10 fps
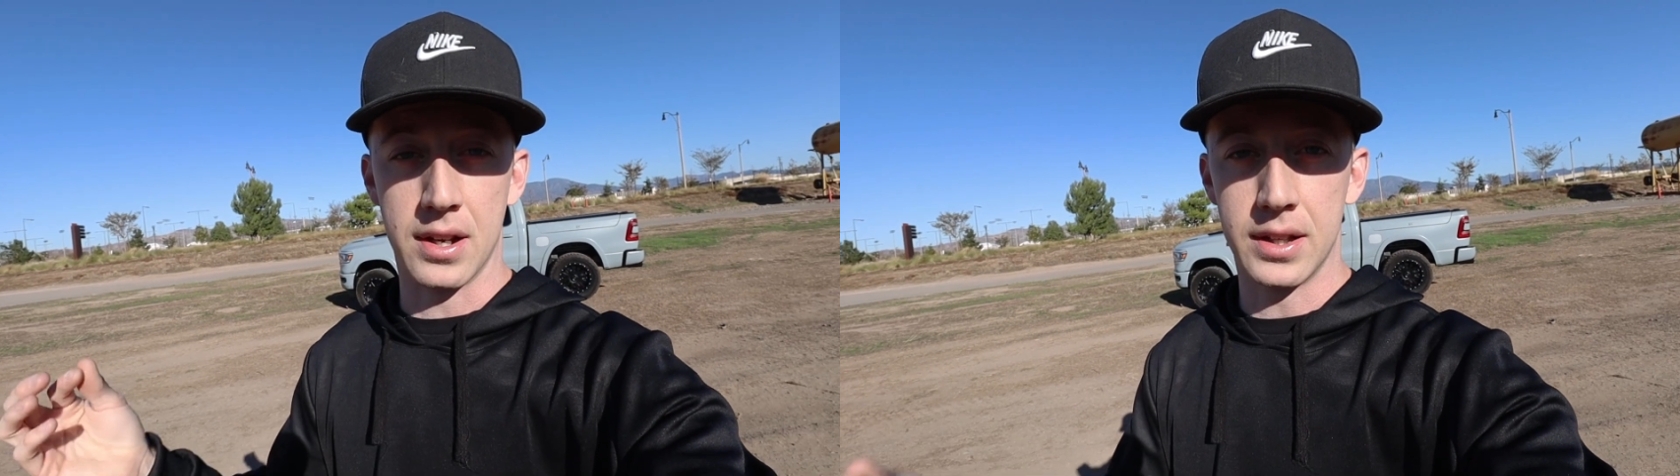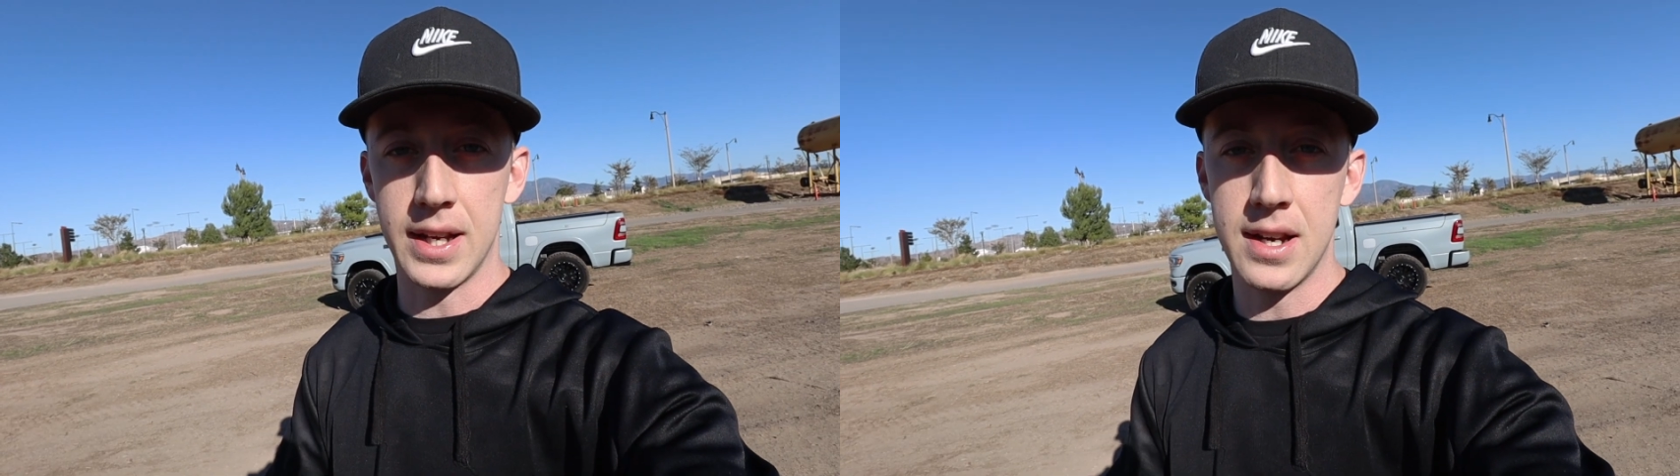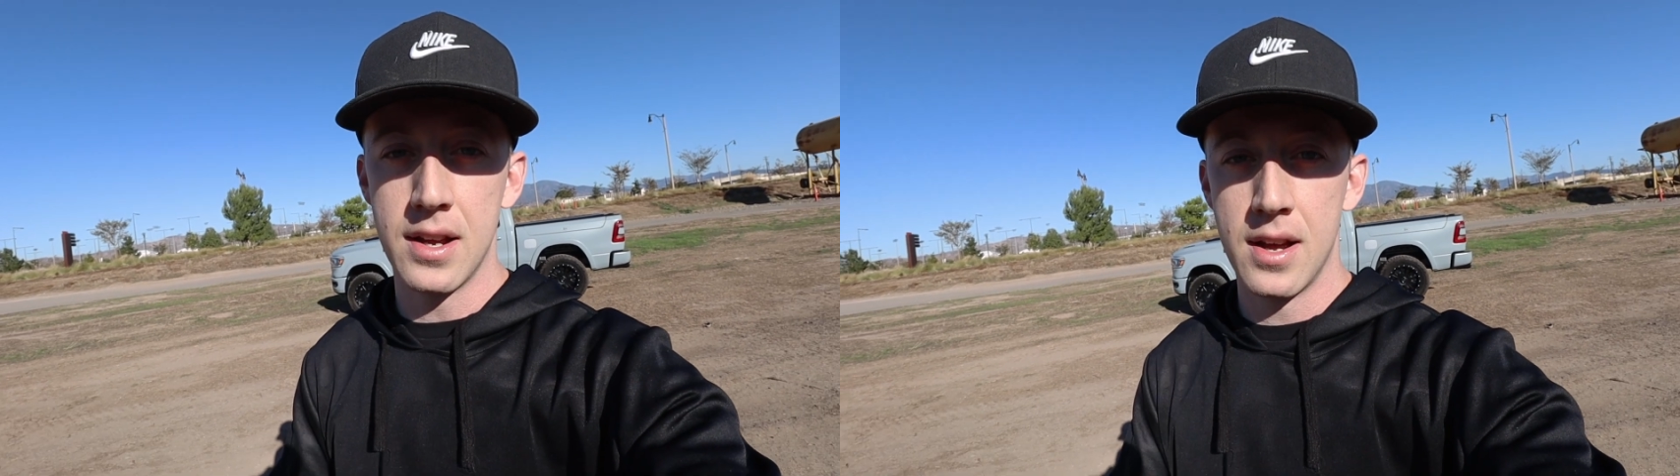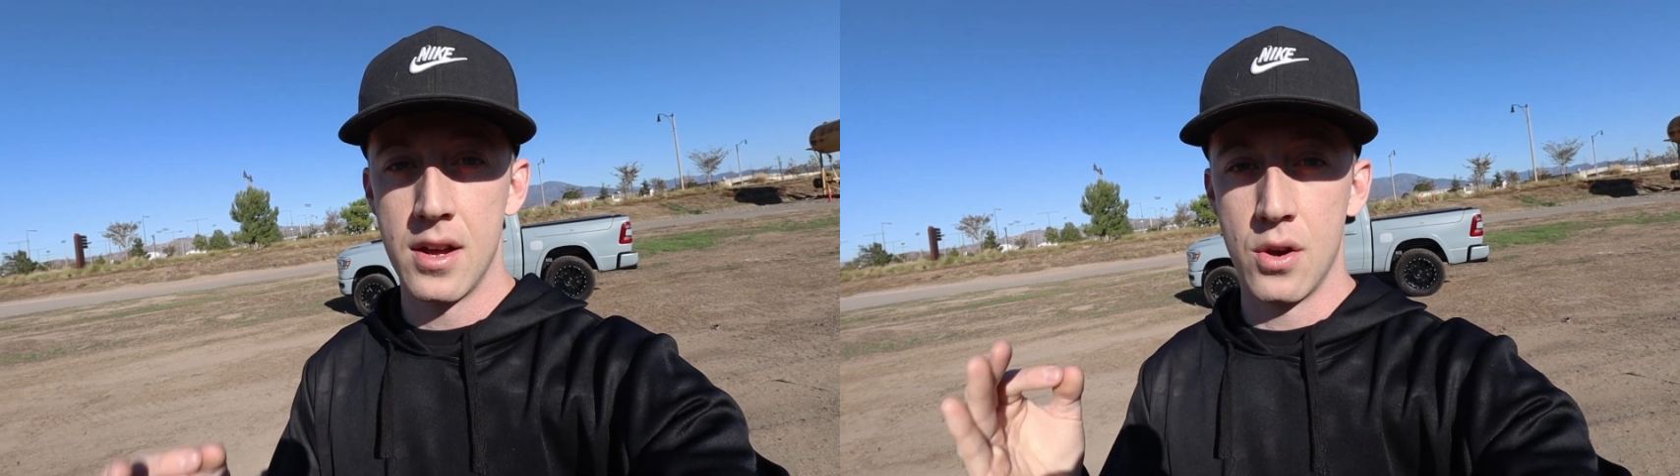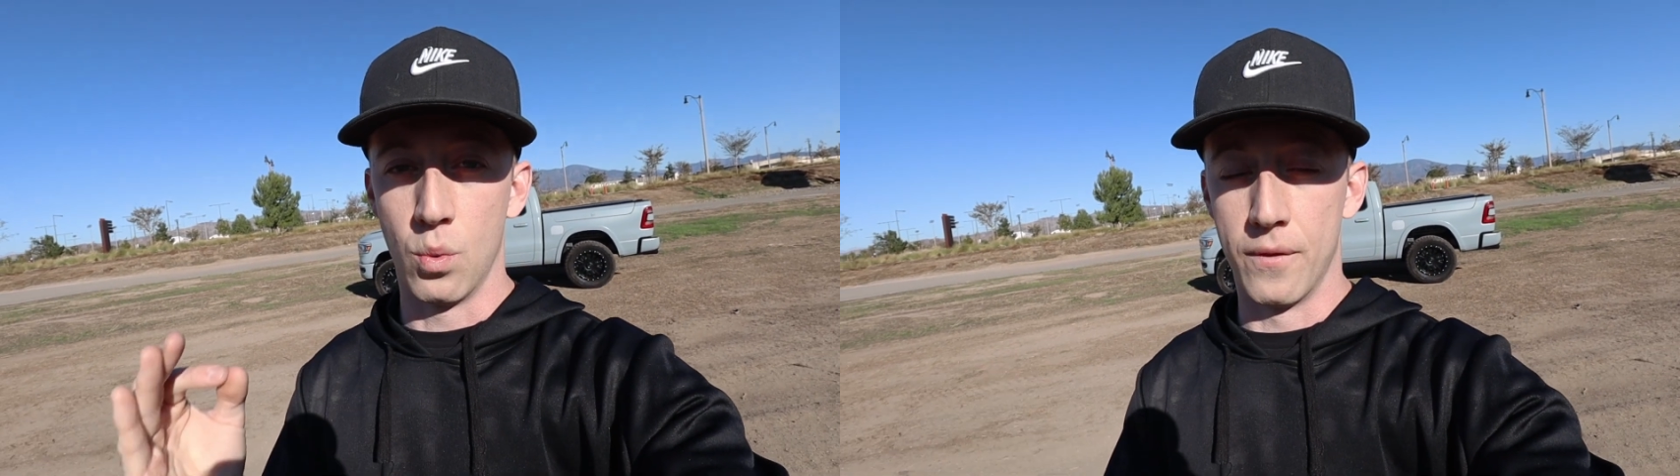clean
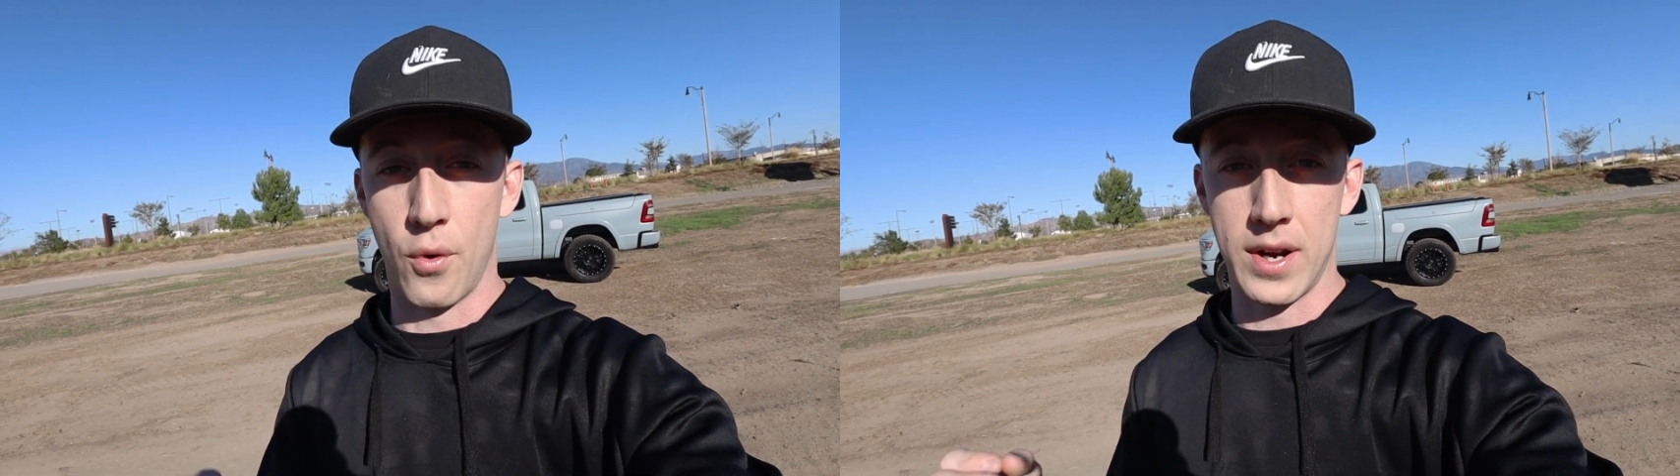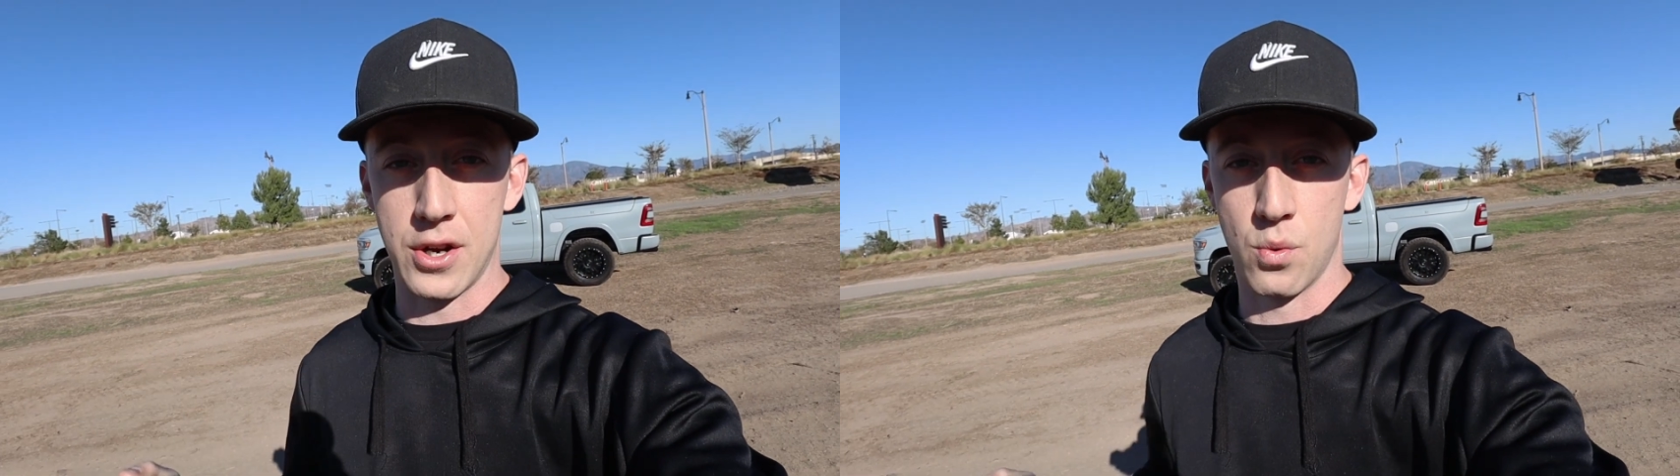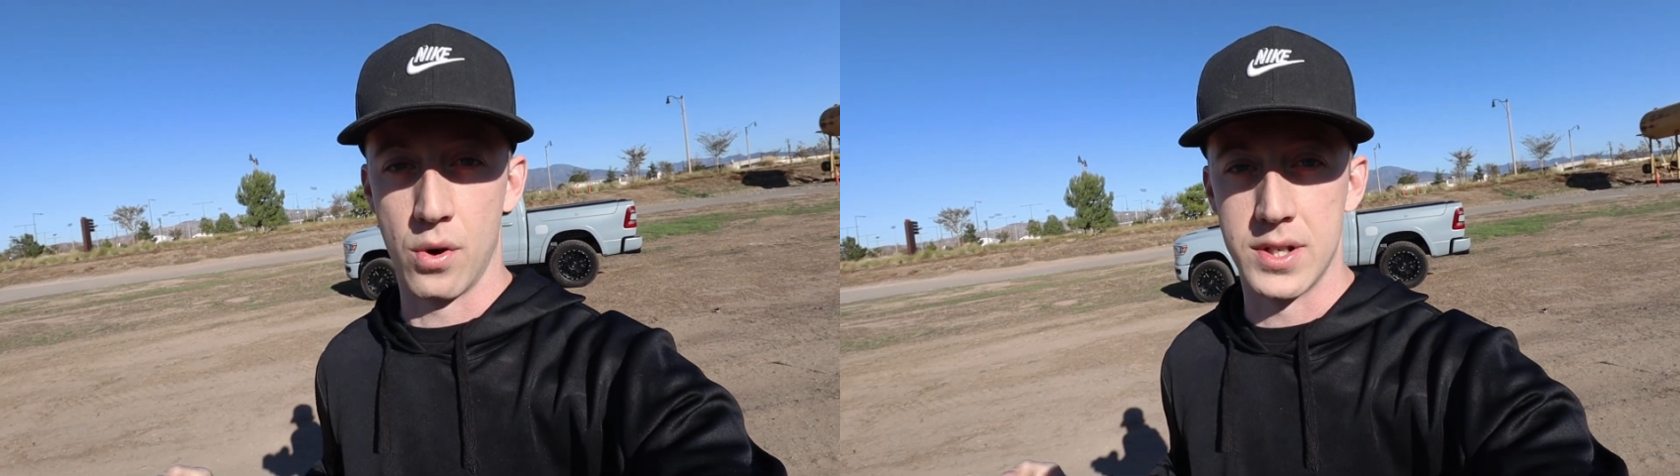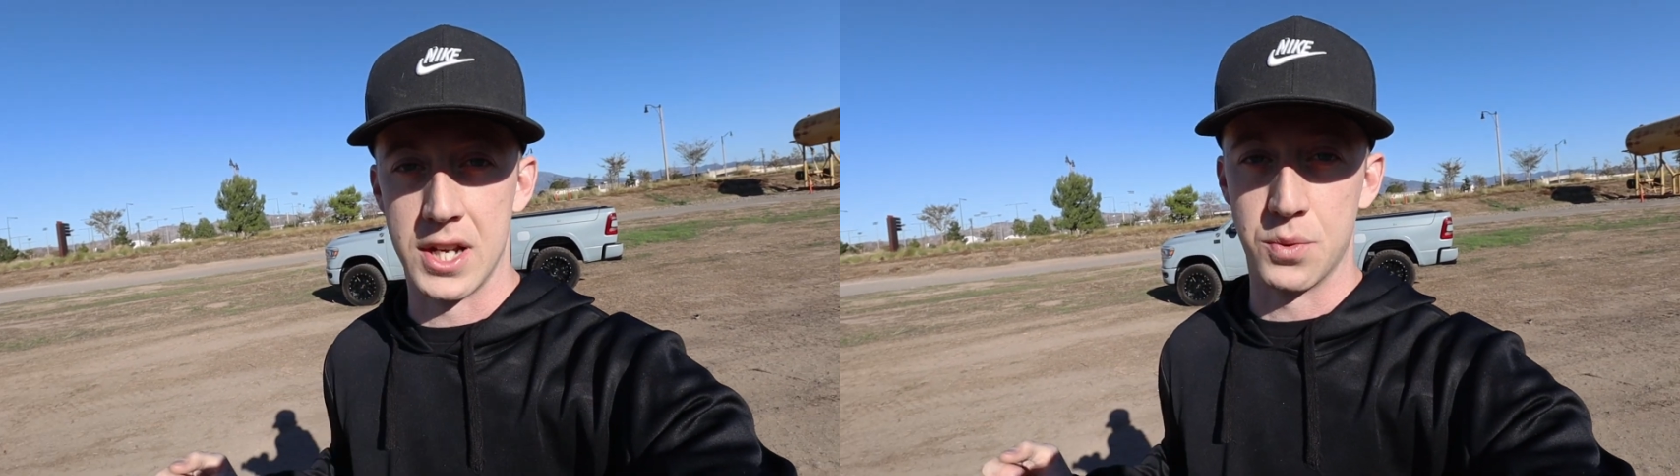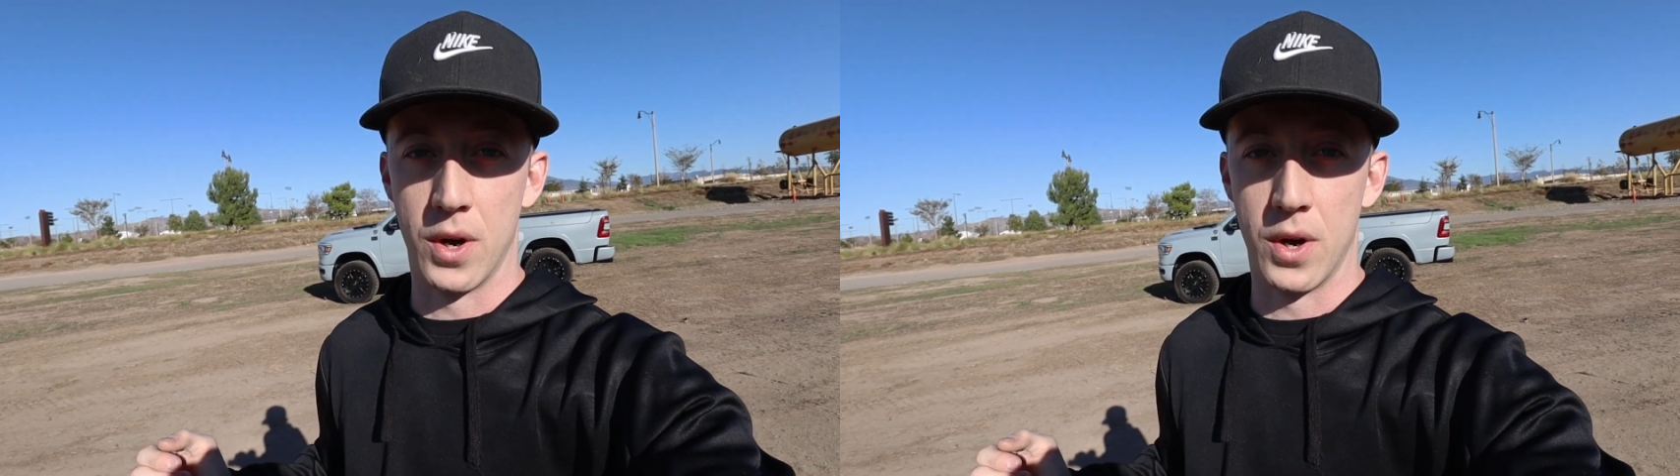will void out your warranty as